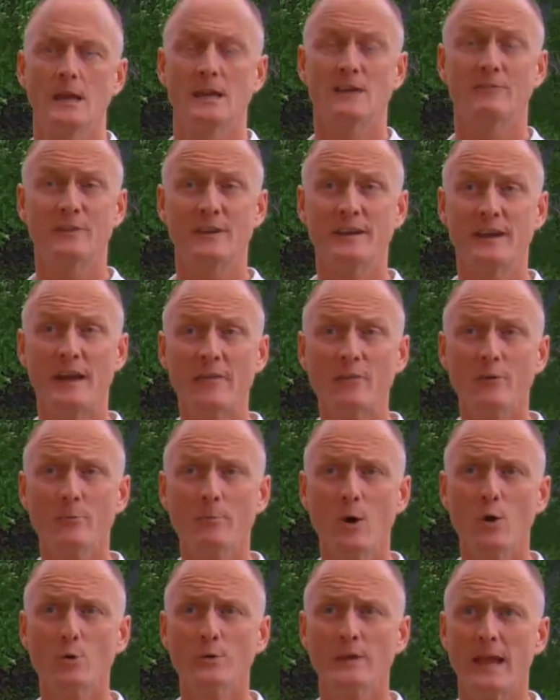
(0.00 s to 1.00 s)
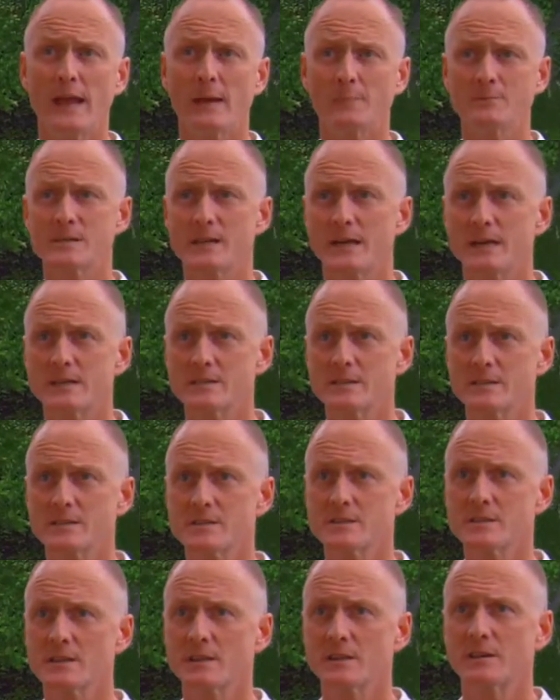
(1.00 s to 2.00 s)
If another boat
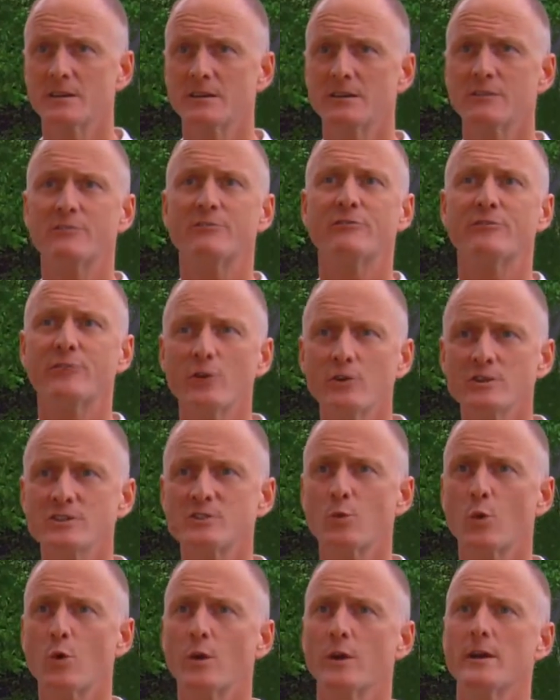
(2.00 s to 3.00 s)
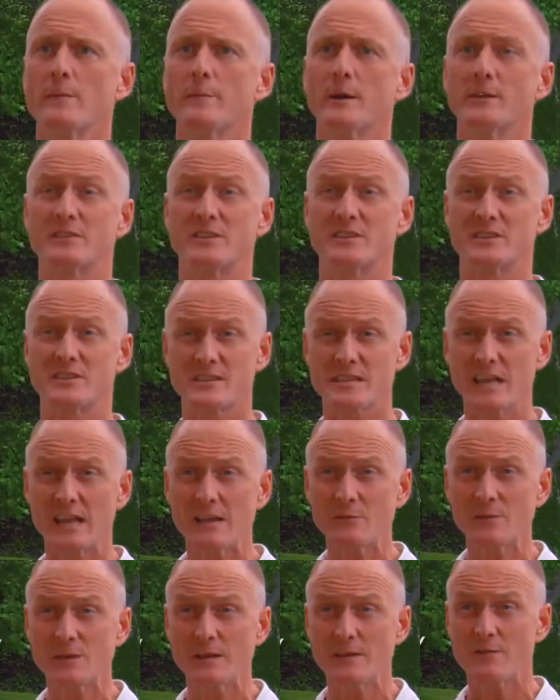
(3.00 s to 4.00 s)
capsizes, first worry about the
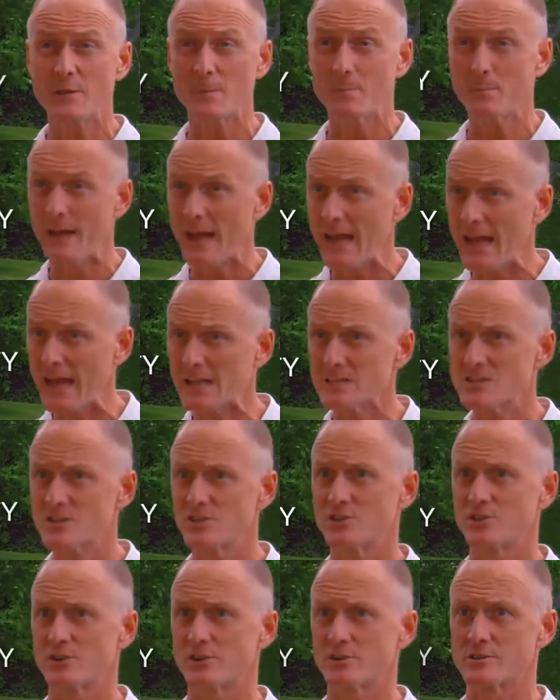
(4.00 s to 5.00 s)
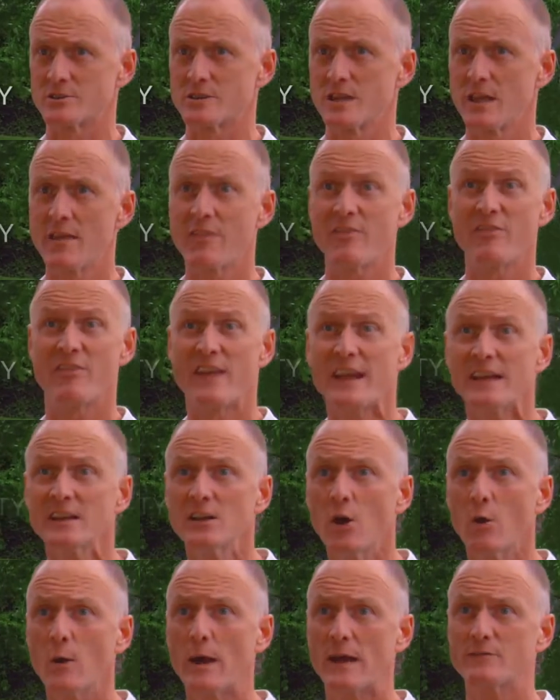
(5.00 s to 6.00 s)
safety of the passengers, then
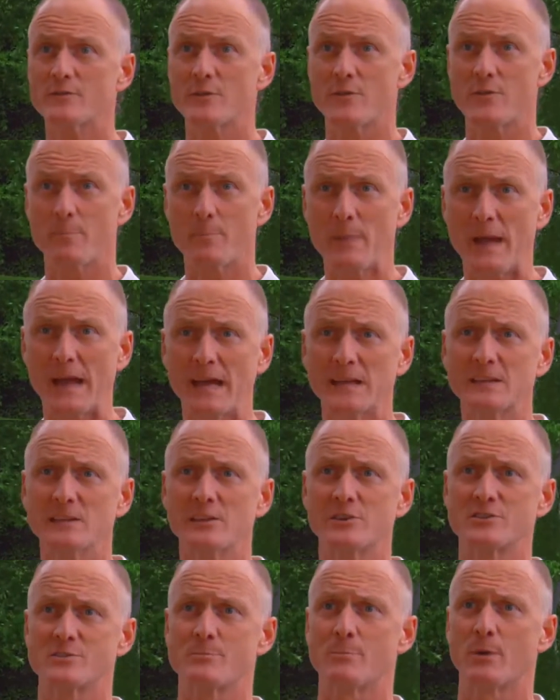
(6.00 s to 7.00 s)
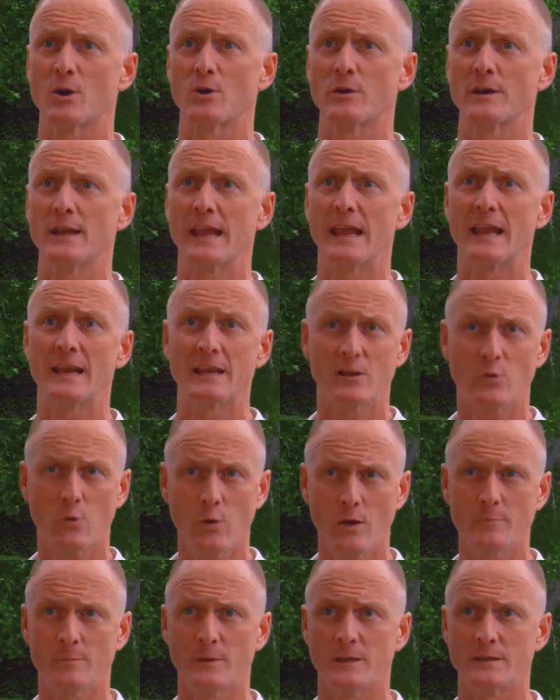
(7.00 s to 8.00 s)
go after the paddler's boat and
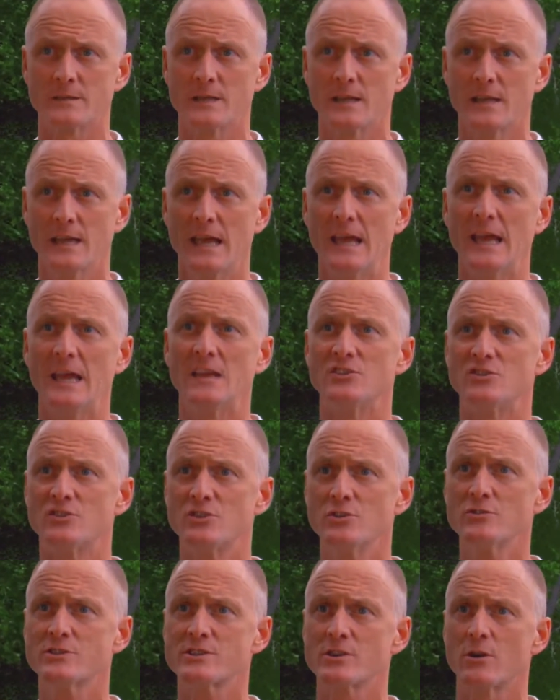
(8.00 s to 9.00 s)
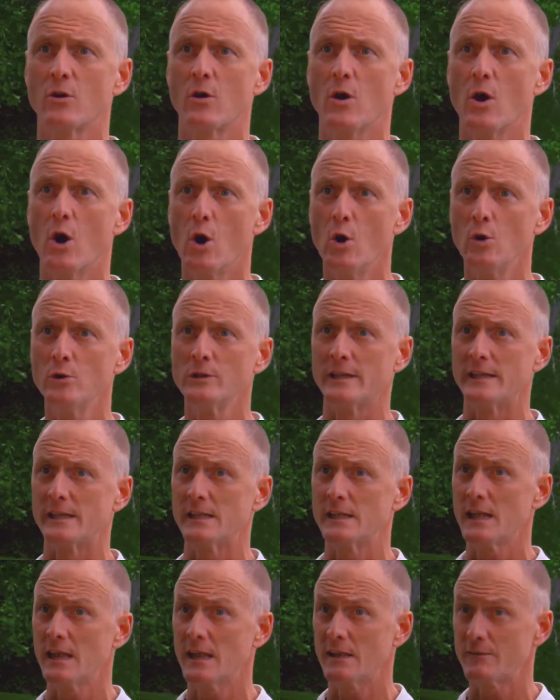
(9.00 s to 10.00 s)
equipment, and do so only
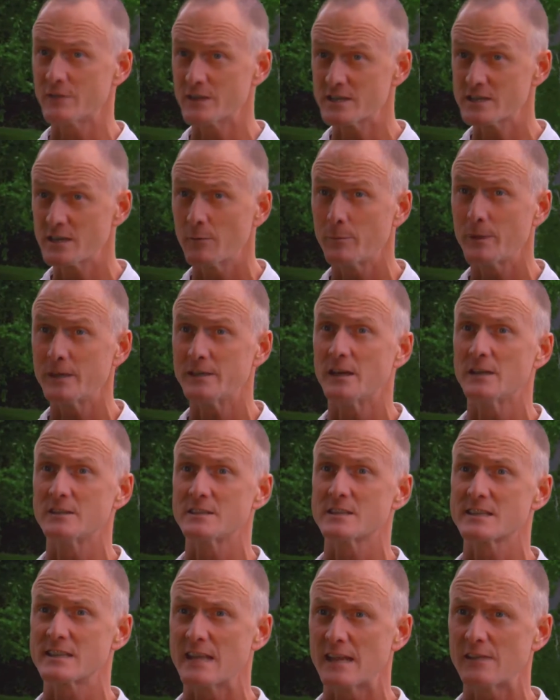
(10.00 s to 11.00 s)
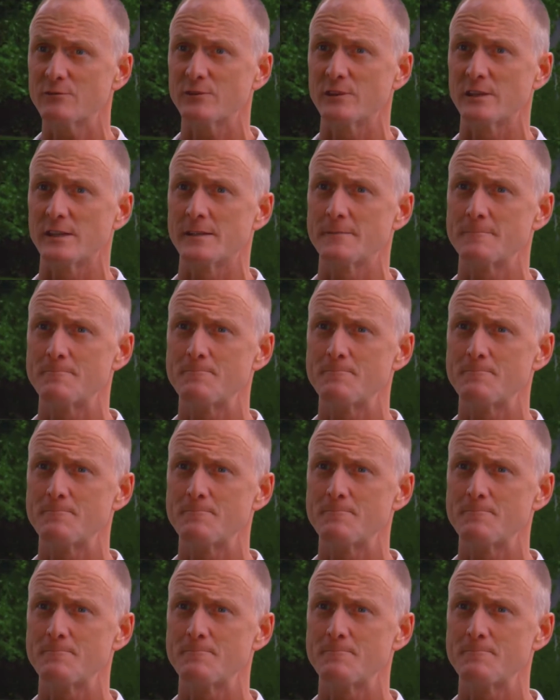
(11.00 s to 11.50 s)
if this can be done safely.